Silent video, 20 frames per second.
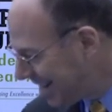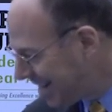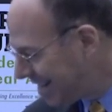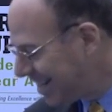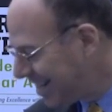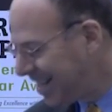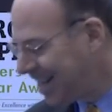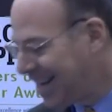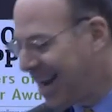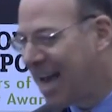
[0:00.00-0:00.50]

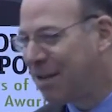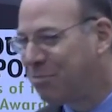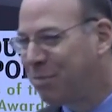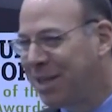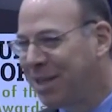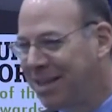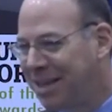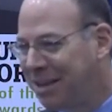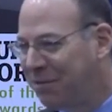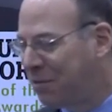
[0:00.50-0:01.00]
it had
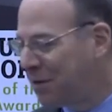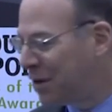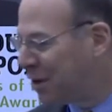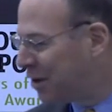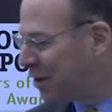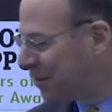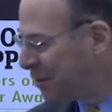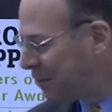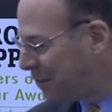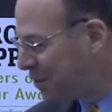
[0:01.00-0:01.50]
been
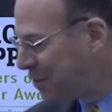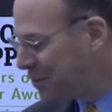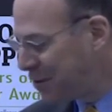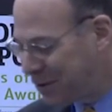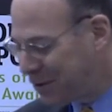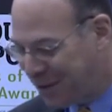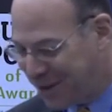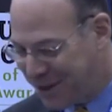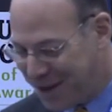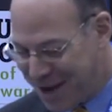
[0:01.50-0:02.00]
difficult a few
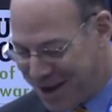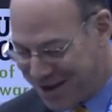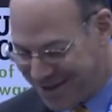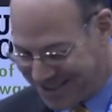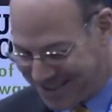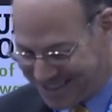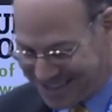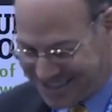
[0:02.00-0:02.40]
years ago.